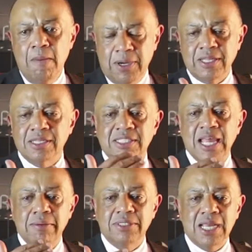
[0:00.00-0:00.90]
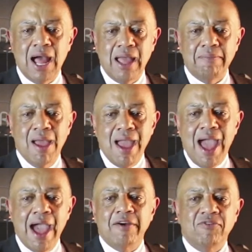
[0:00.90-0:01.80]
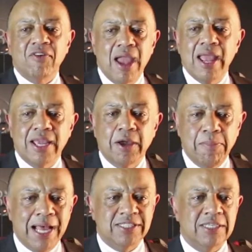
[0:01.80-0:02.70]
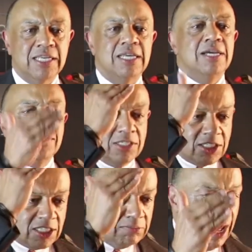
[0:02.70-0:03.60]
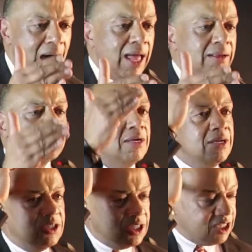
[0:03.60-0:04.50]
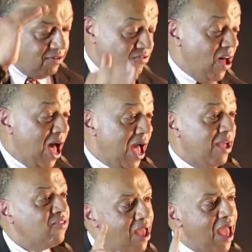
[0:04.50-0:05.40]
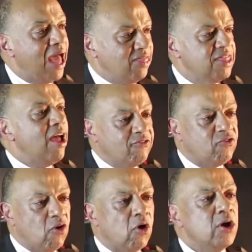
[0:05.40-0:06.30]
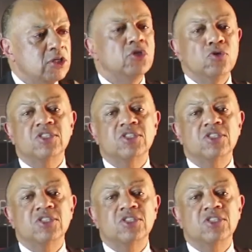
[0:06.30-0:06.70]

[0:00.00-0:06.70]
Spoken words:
but at the same time have a capacity to smile, to survive, and therefore to